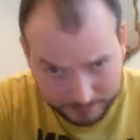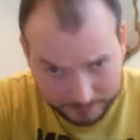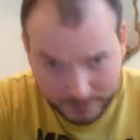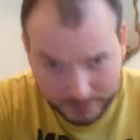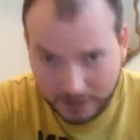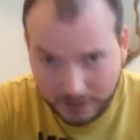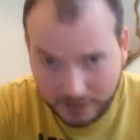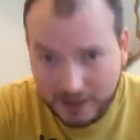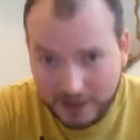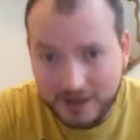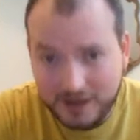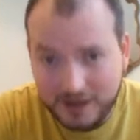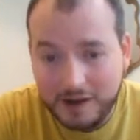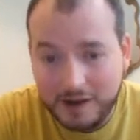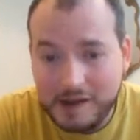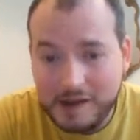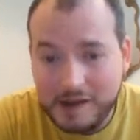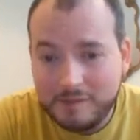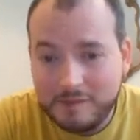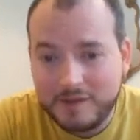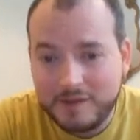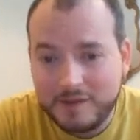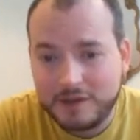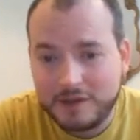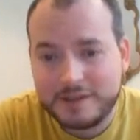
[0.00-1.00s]
I
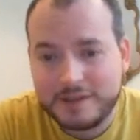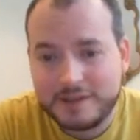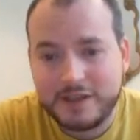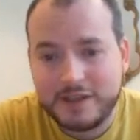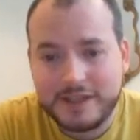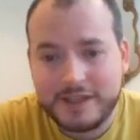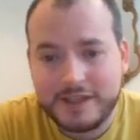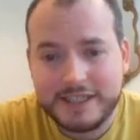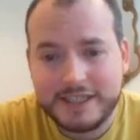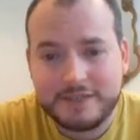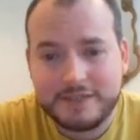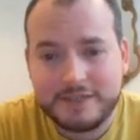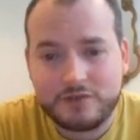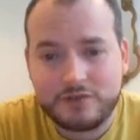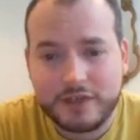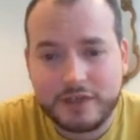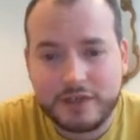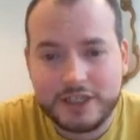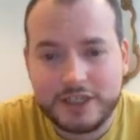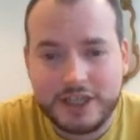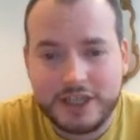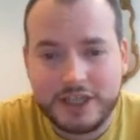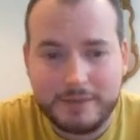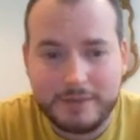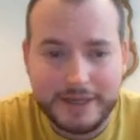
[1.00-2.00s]
haven't lost the ideas of trying to
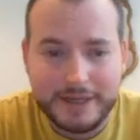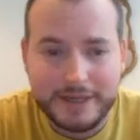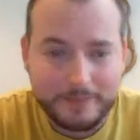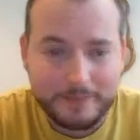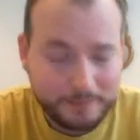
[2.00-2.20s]
checkmate.